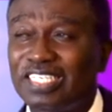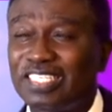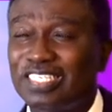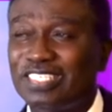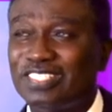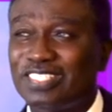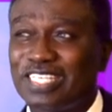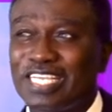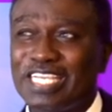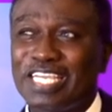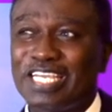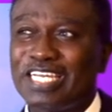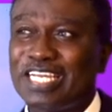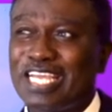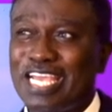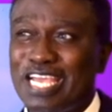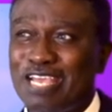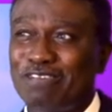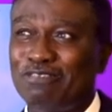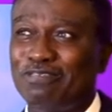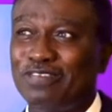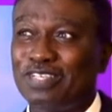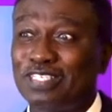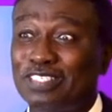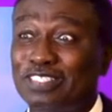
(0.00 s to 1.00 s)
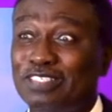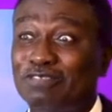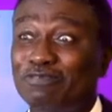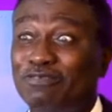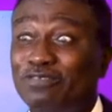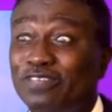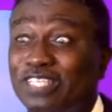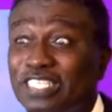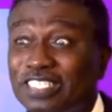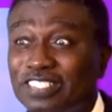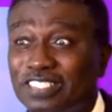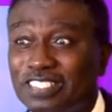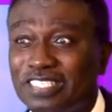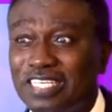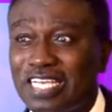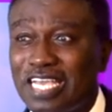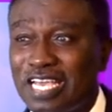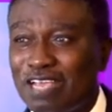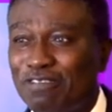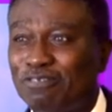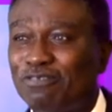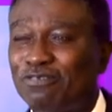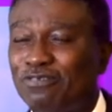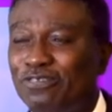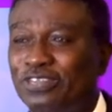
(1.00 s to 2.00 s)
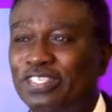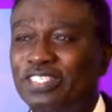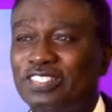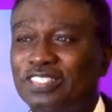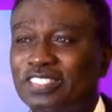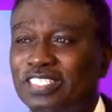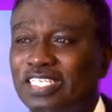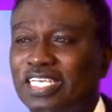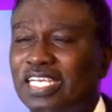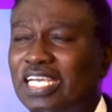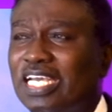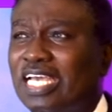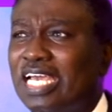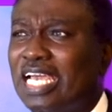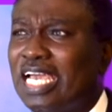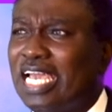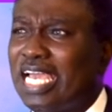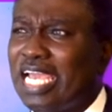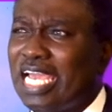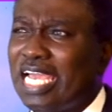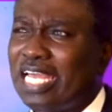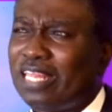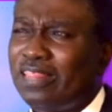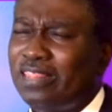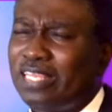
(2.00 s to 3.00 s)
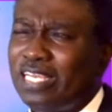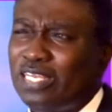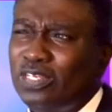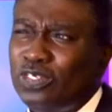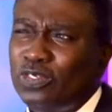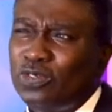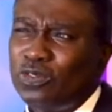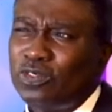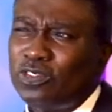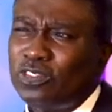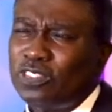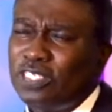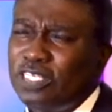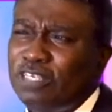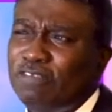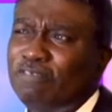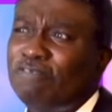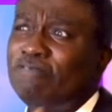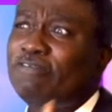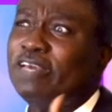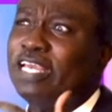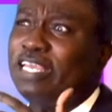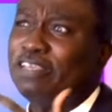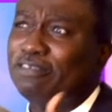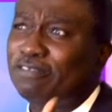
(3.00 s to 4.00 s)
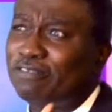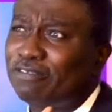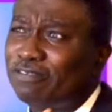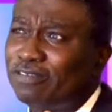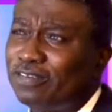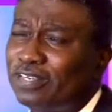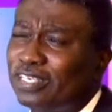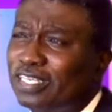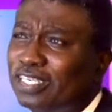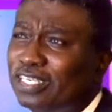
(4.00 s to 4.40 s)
The second F is a feast, F feast, and then you see faith,